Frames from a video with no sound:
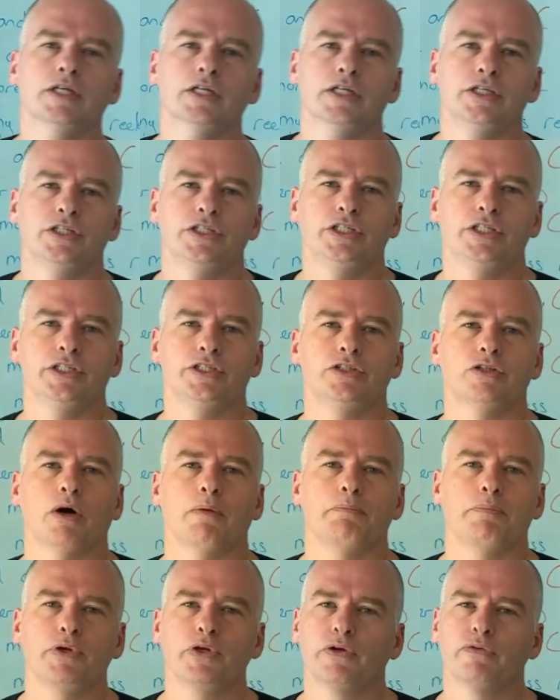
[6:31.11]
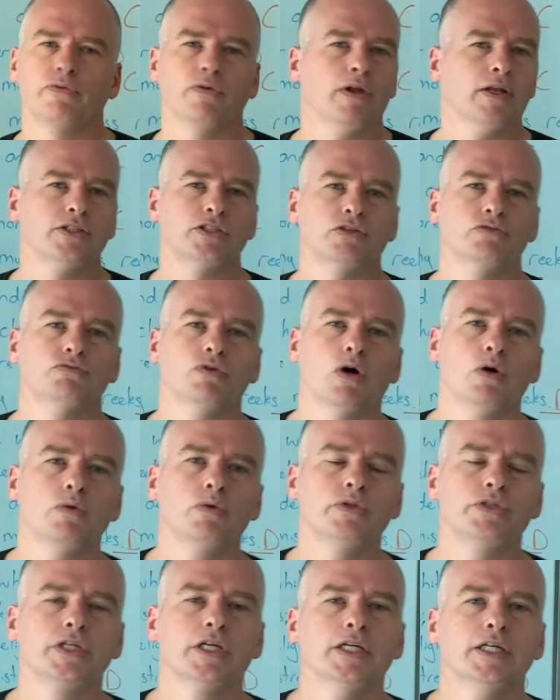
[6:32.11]
she's not beautiful as a
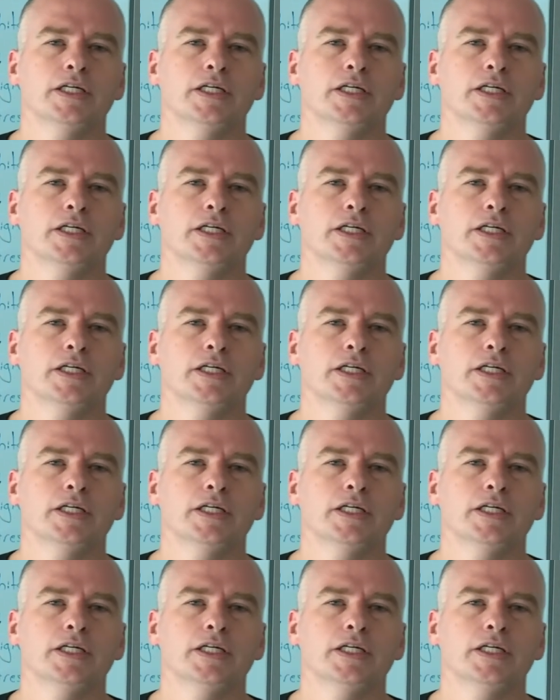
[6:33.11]
rose,